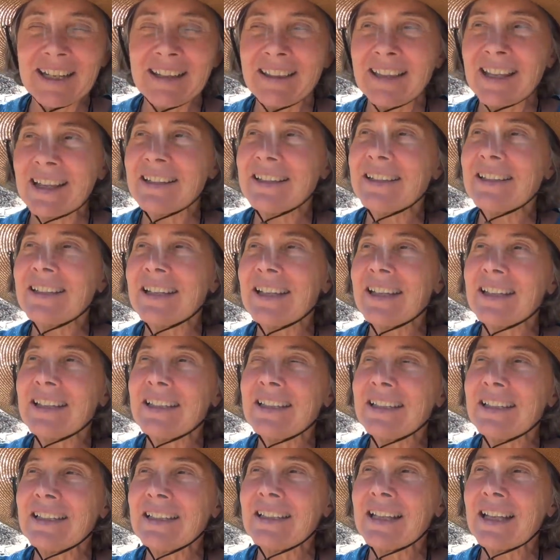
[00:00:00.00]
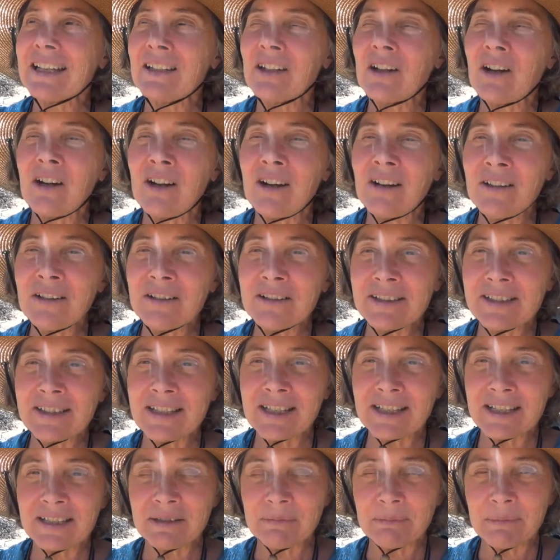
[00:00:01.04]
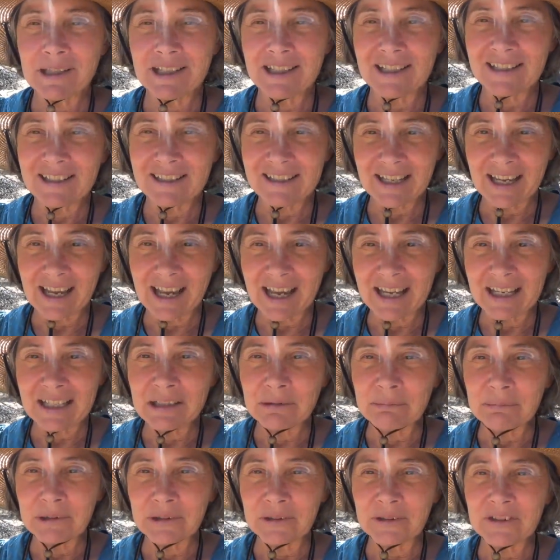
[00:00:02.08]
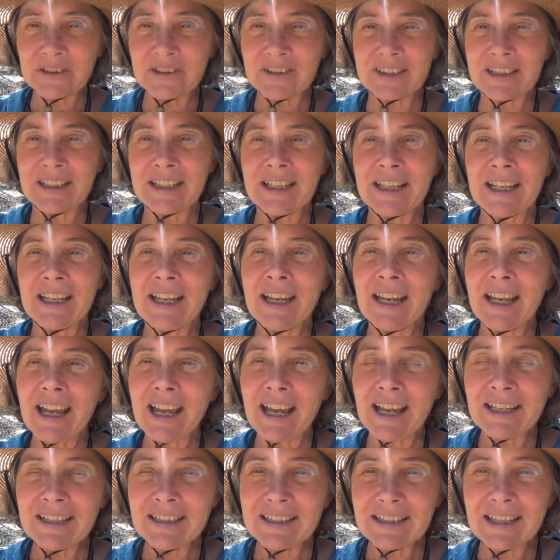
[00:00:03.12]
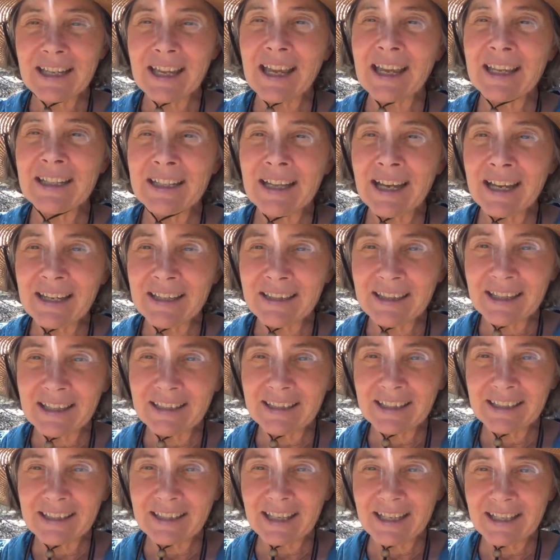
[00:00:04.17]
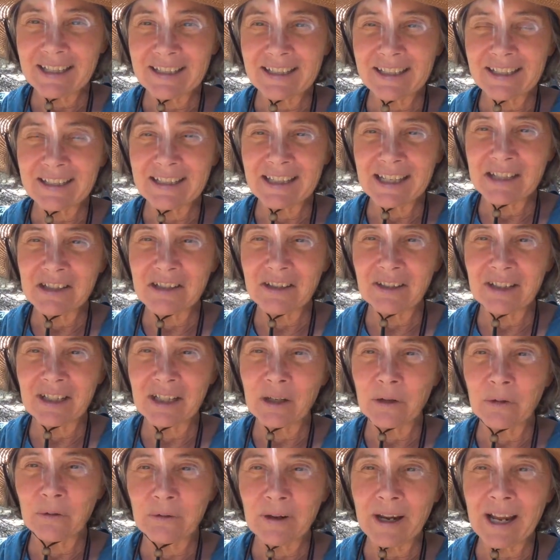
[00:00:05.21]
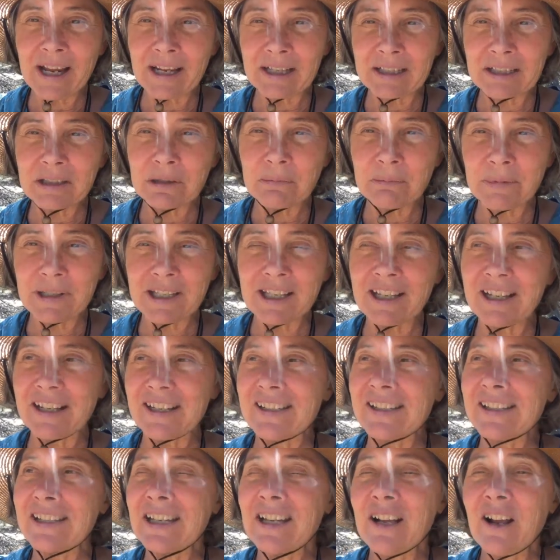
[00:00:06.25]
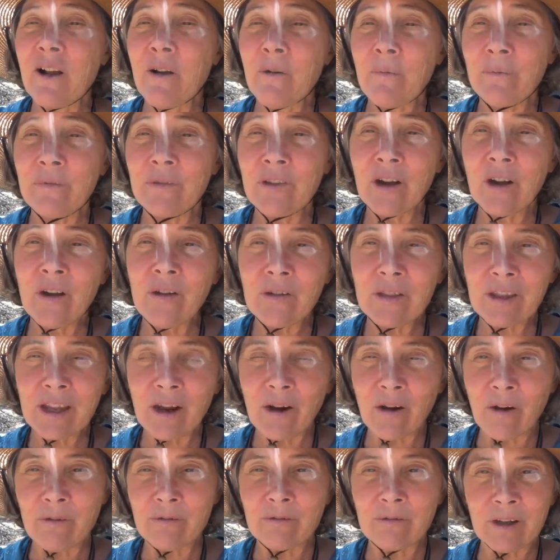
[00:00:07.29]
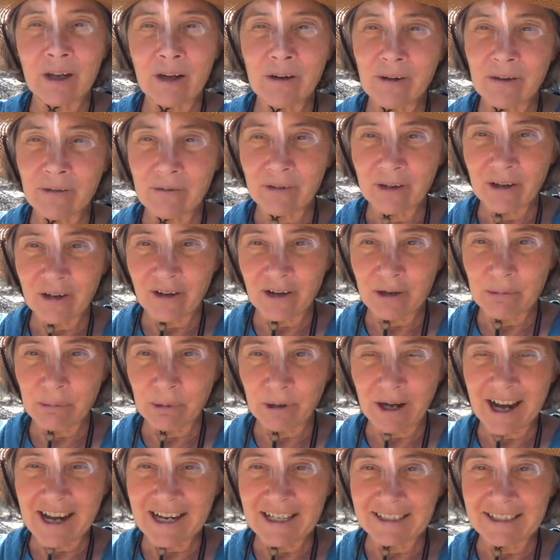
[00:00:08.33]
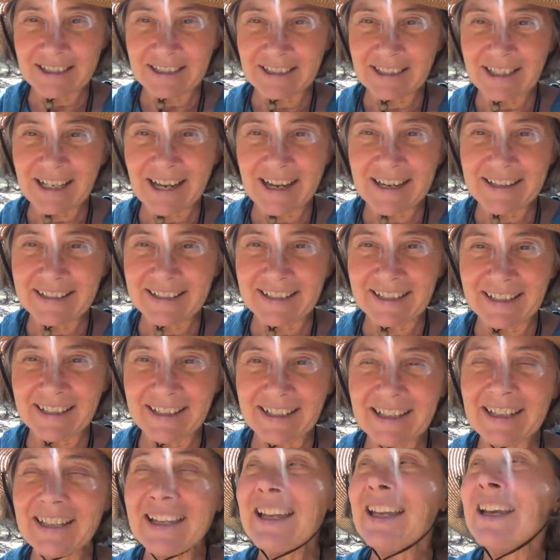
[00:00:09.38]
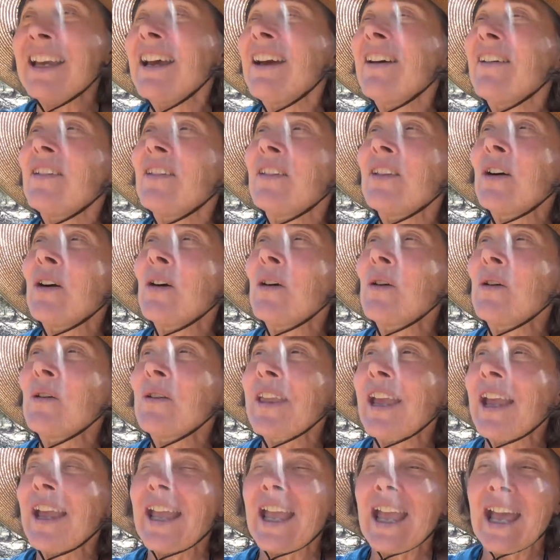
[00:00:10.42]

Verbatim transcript: that said, that calls these beings animals. And, and I think that that is essentially correct because though they are very, very bright and cunning, though they